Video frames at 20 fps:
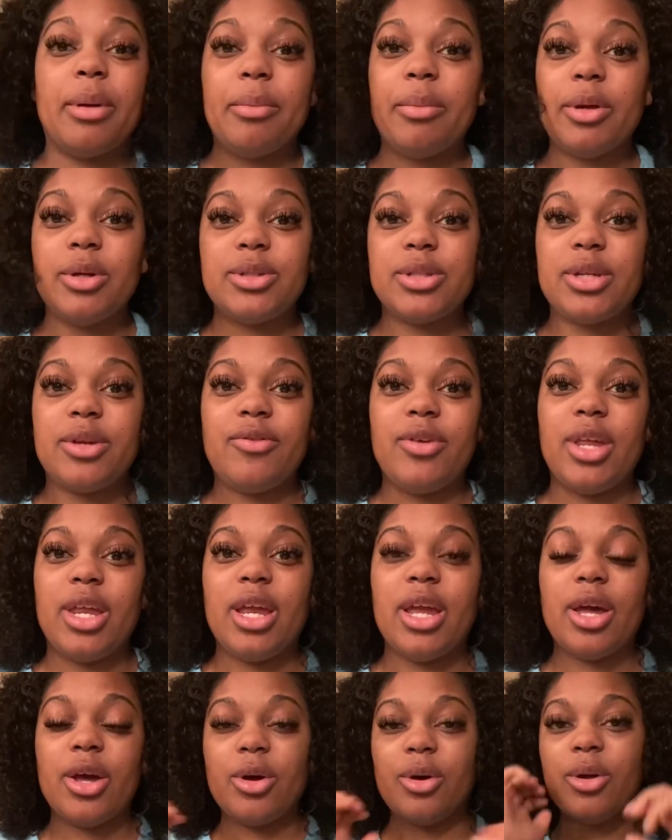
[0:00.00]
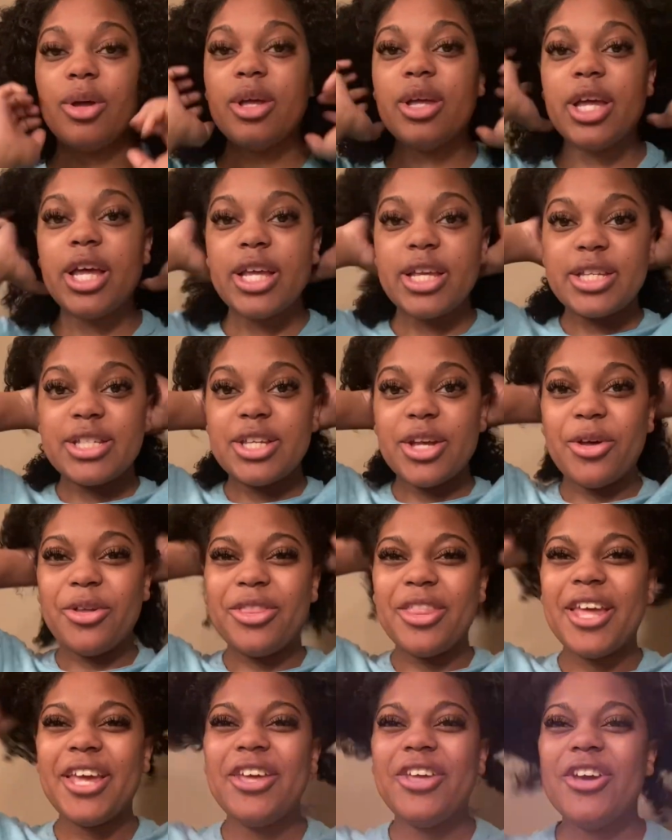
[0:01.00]
post a video. So
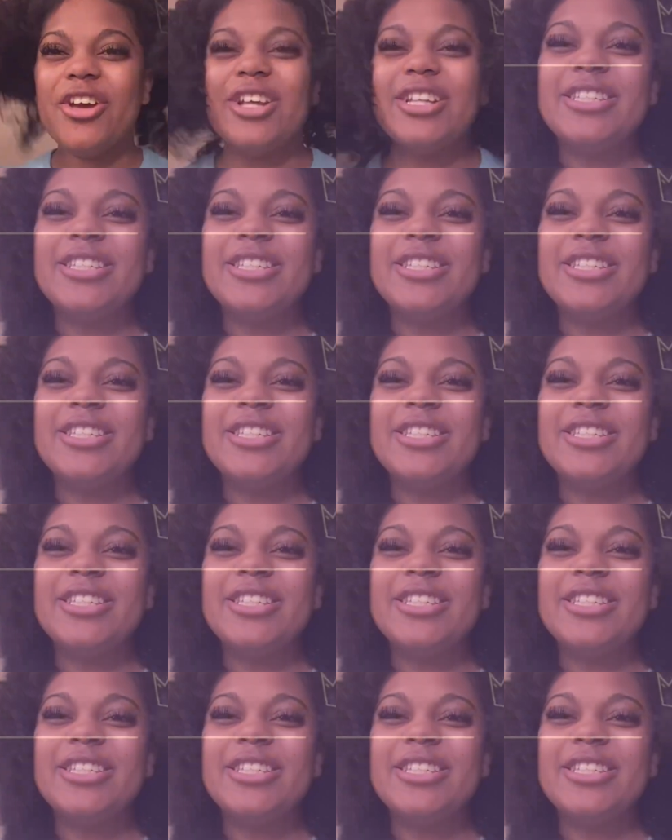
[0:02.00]
thank y'all